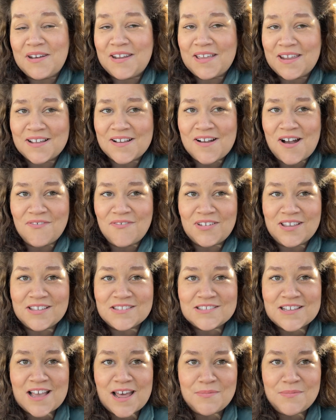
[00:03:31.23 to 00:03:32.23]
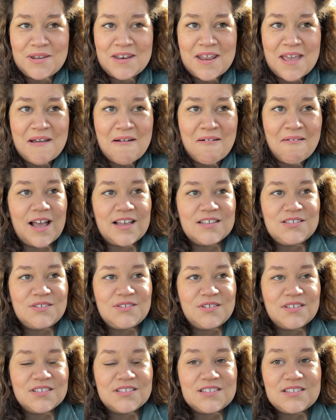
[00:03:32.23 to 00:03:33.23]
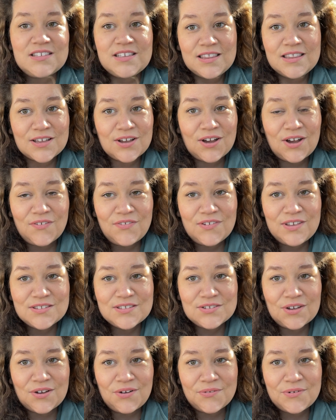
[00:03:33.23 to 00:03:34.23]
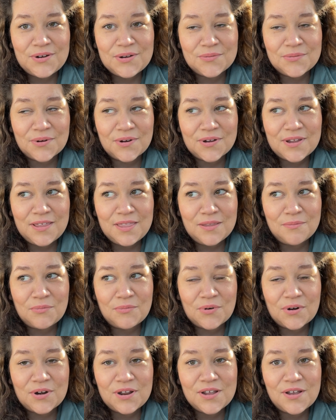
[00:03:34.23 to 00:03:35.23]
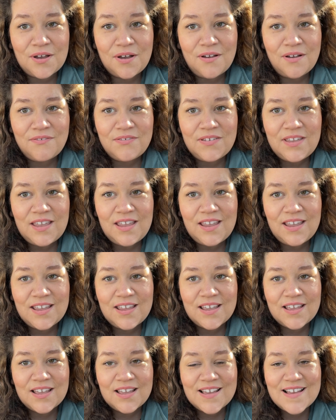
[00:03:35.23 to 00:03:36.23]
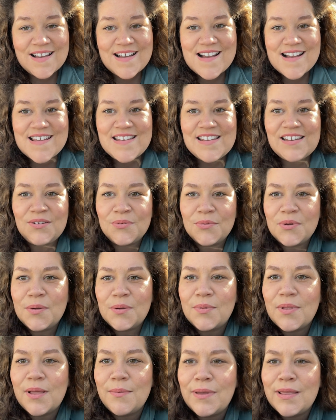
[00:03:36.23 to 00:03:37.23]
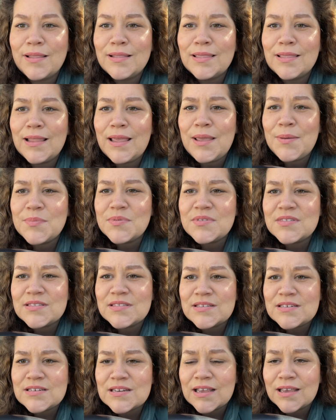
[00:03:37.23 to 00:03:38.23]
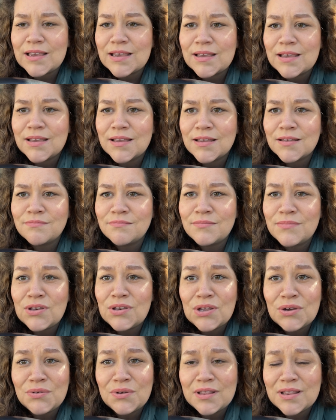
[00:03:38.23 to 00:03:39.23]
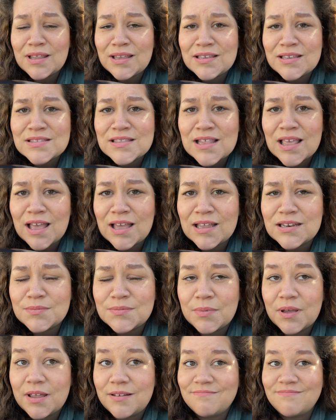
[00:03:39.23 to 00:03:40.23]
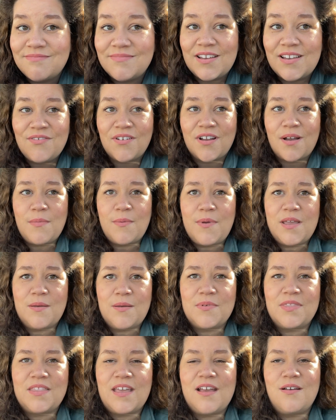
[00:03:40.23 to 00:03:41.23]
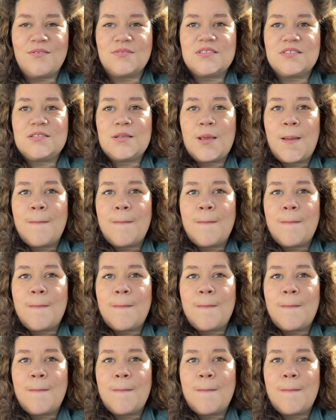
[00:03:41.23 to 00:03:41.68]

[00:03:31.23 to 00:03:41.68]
get a coffee, it's gotta be now. As you can see, the coffee is already working, the morning coffee. I need to reapply my lipstick. No one likes that, but I forgot my makeup in the house.